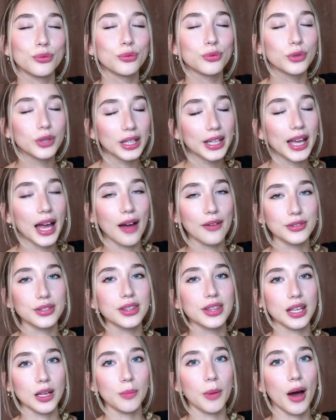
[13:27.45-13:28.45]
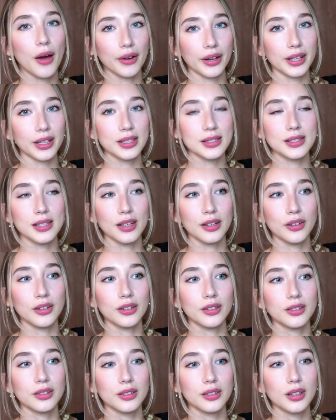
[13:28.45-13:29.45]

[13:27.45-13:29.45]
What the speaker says: really have to think about and consider.